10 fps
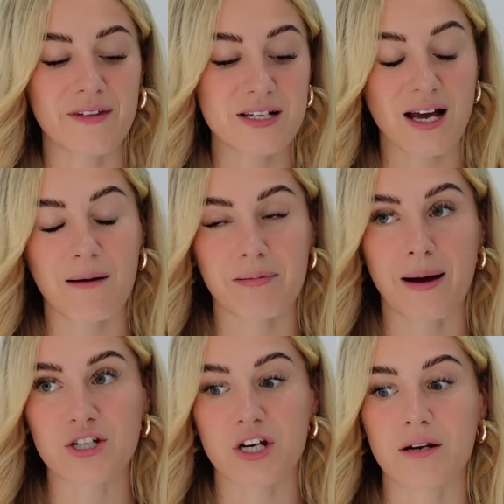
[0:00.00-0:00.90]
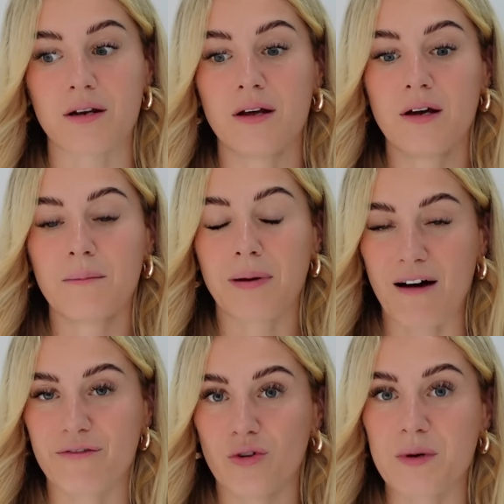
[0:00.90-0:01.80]
And this camp matching
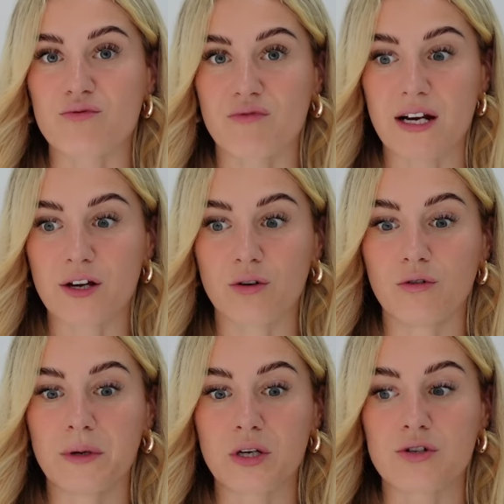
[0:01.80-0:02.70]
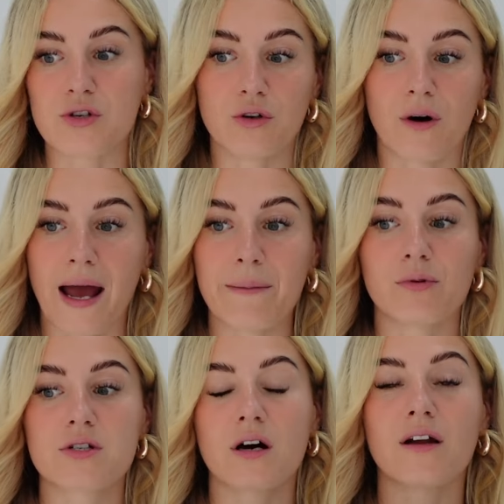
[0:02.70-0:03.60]
platform is really cool because you're
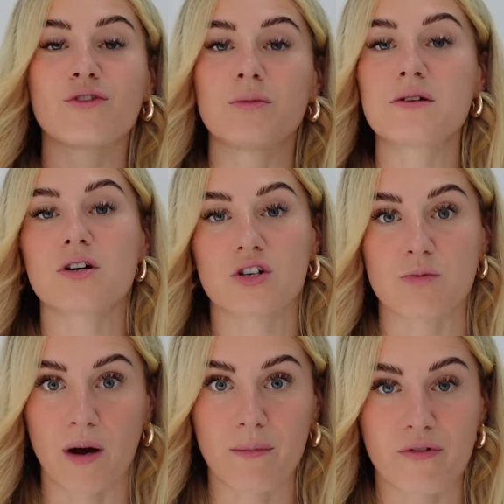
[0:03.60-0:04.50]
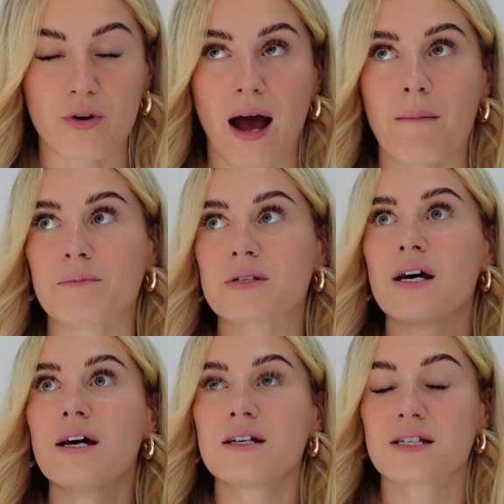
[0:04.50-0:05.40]
able to kind of almost like swipe through camps,
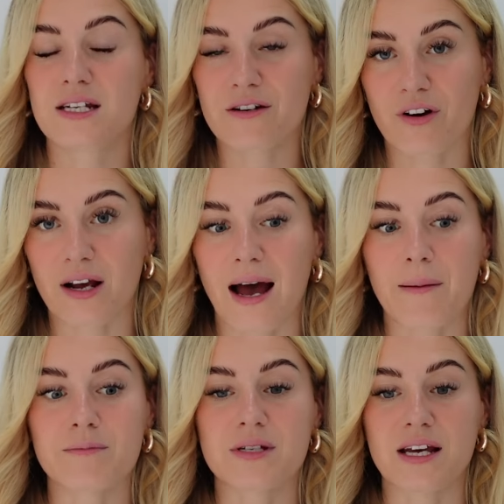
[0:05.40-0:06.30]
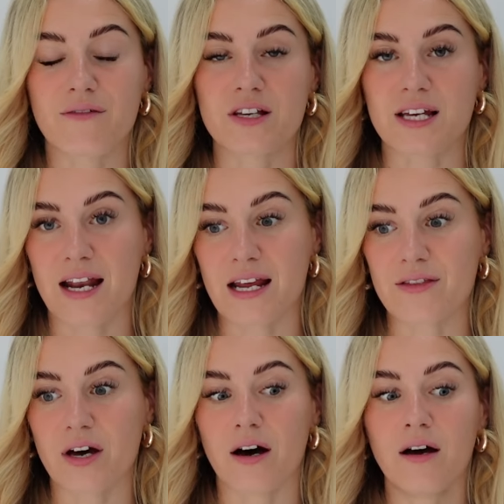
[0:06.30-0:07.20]
see different camps, see if there's any
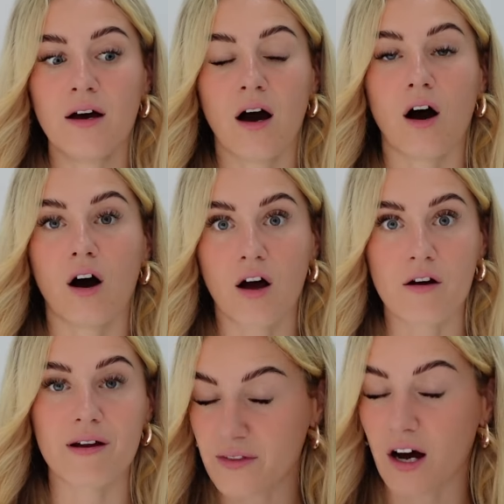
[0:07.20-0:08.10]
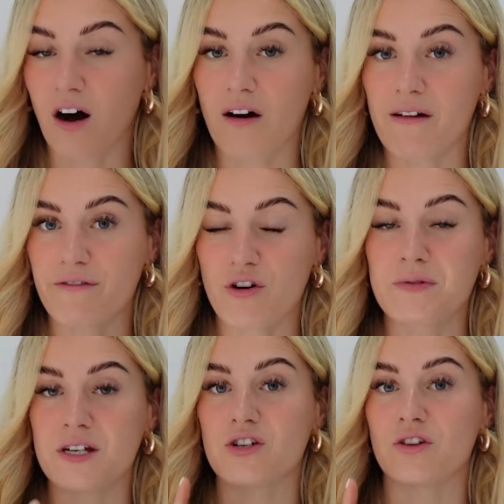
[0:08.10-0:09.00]
that are hiring, that are hiring for a
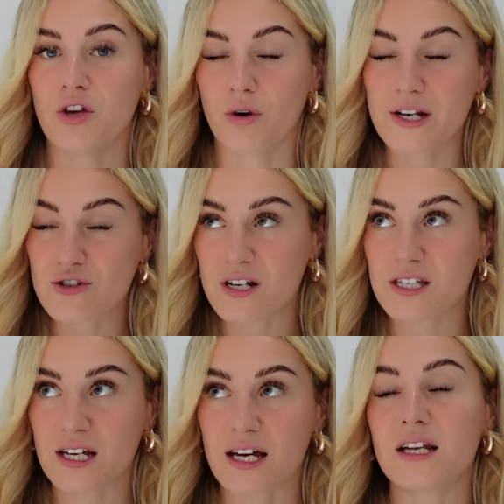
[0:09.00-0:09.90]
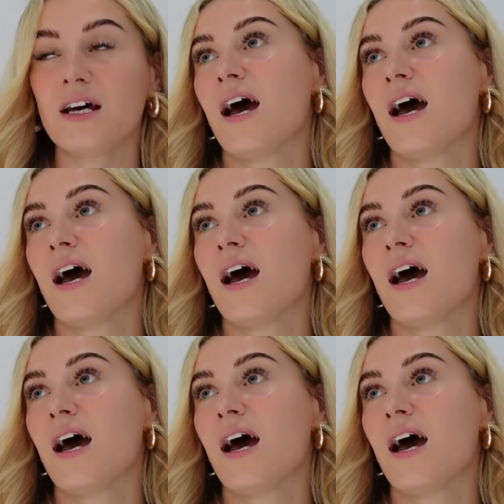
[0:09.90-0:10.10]
position that you're interested in,